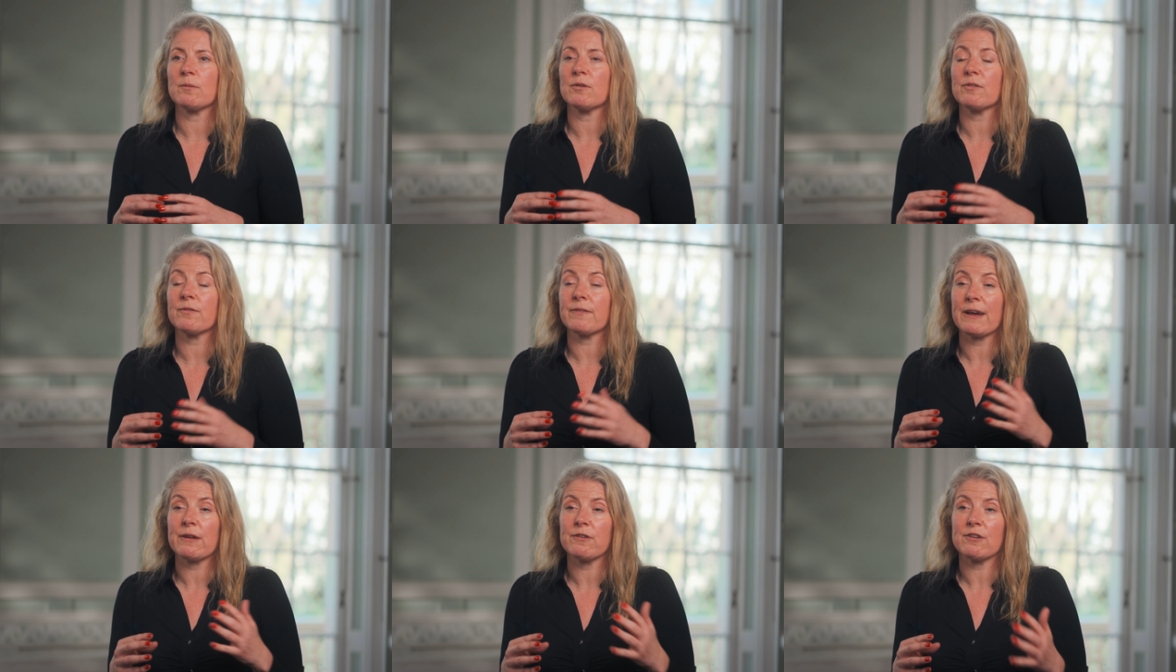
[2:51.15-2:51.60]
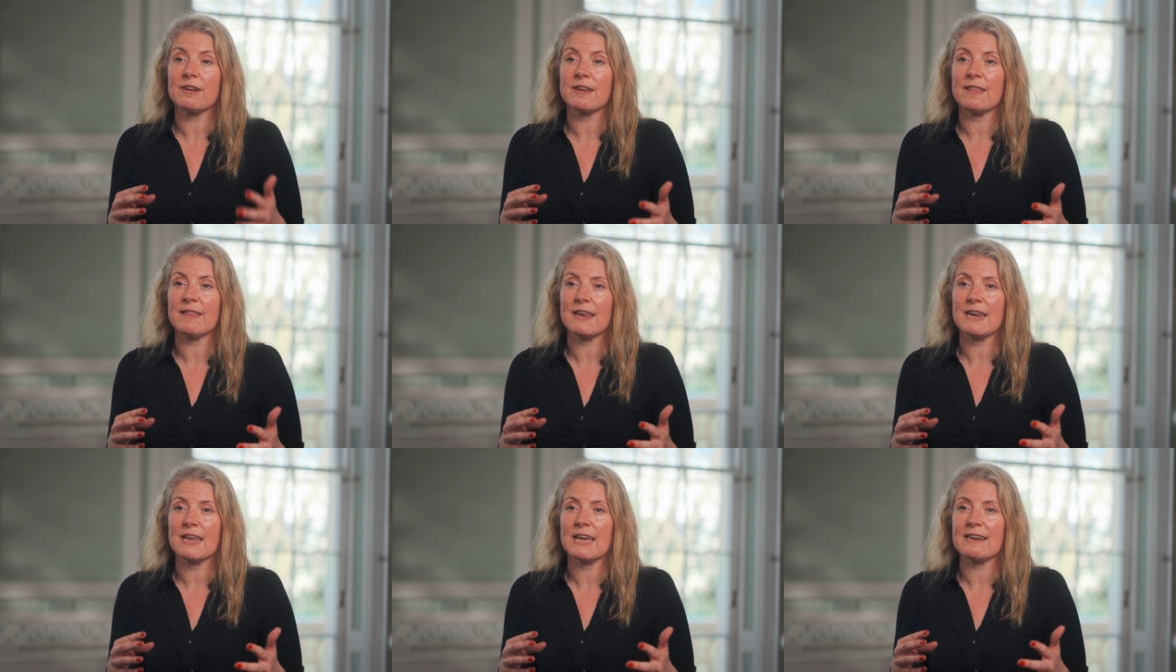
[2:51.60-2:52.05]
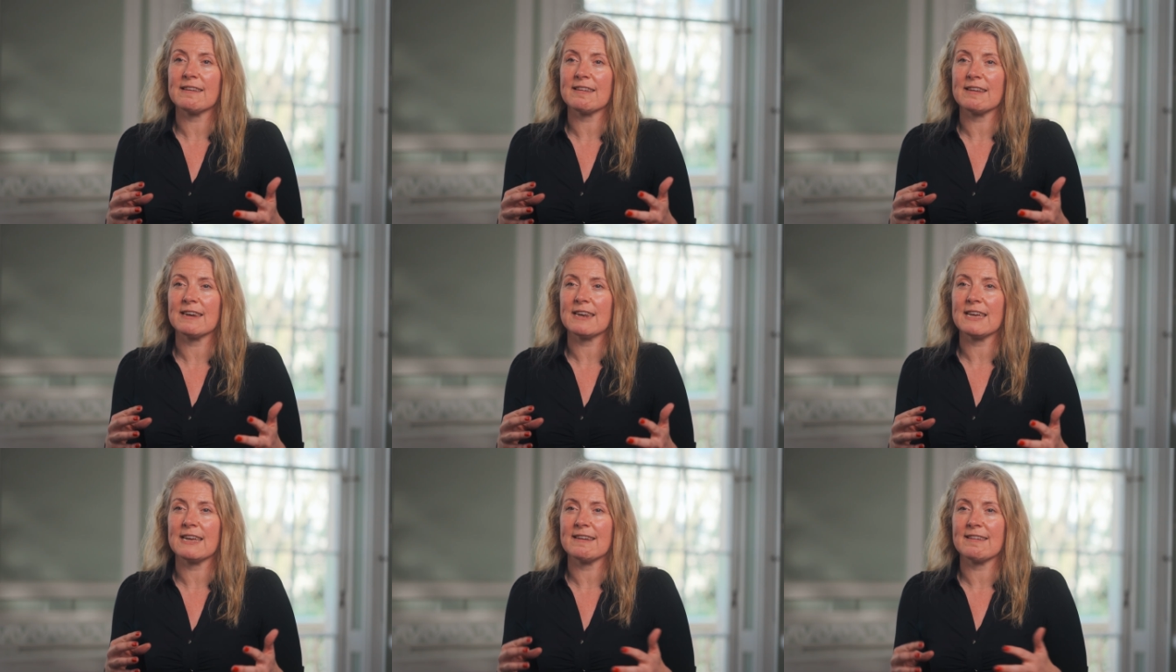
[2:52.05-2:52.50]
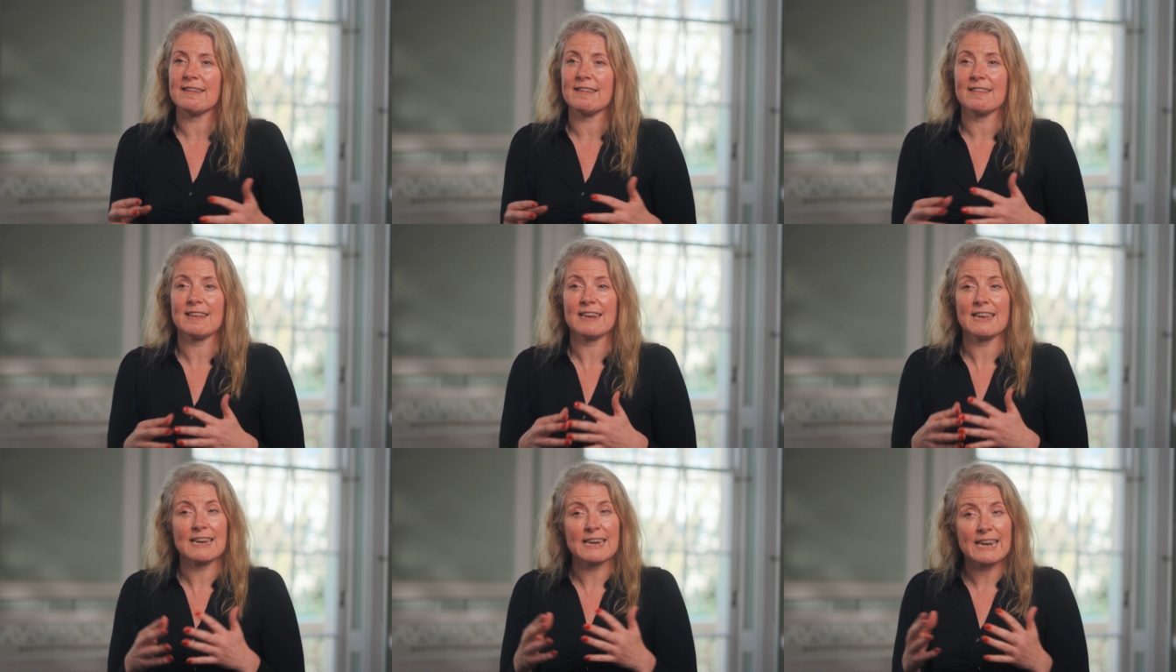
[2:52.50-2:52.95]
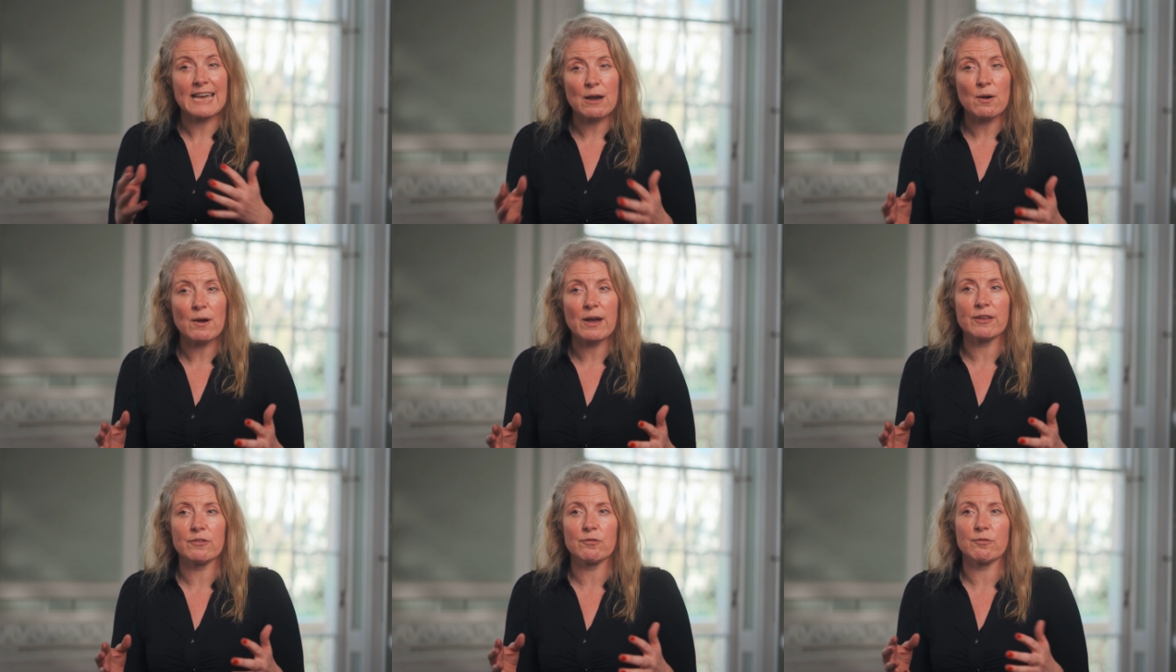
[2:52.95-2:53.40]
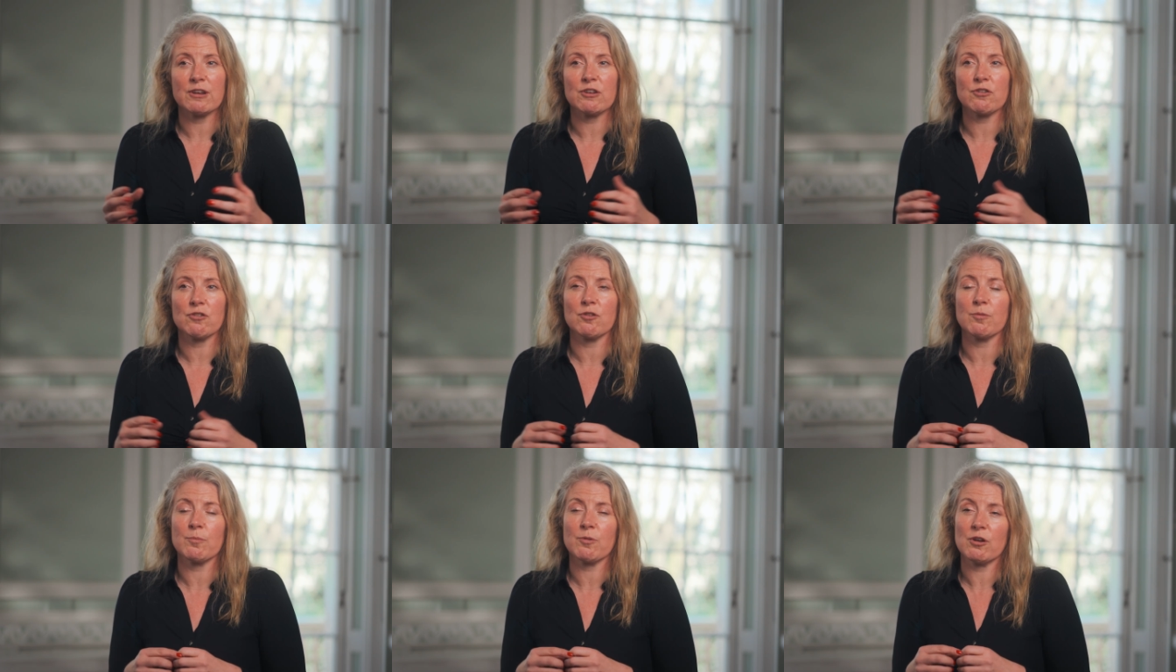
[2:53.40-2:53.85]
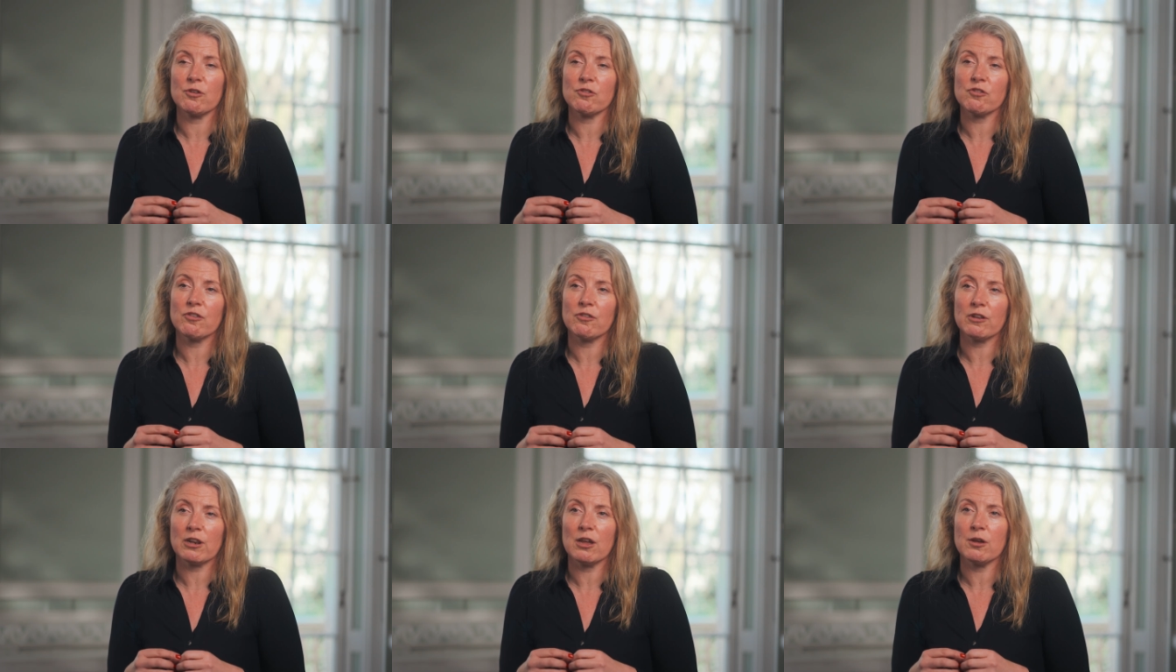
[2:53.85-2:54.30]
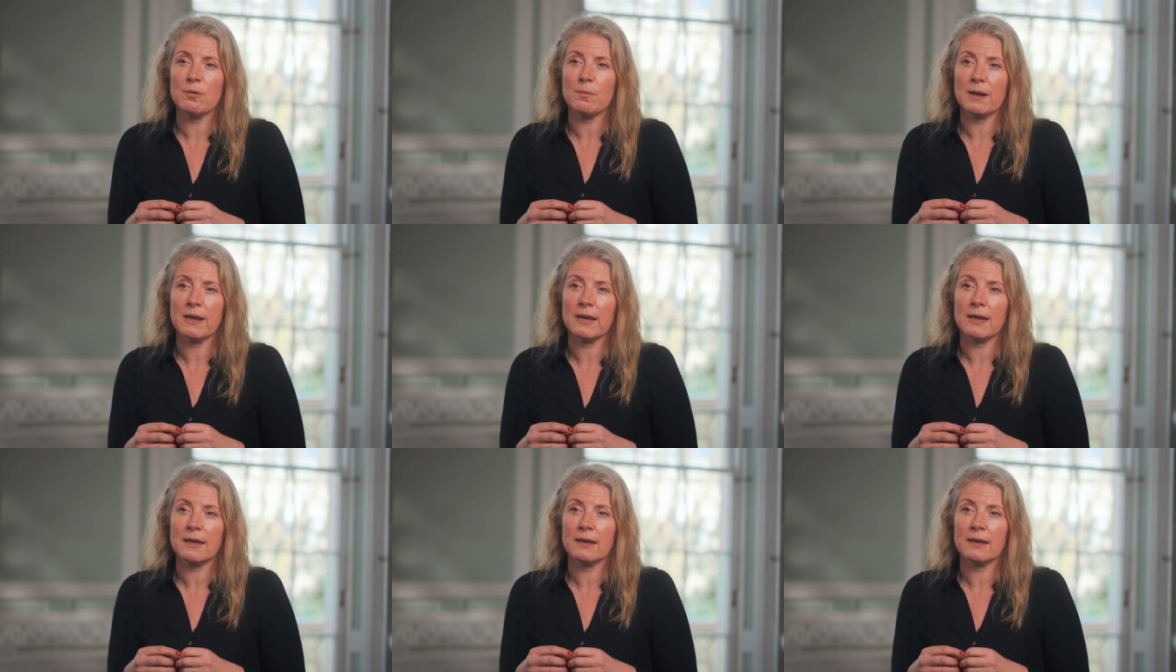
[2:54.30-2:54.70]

was founded in the 1990s and it now has regional branches globally.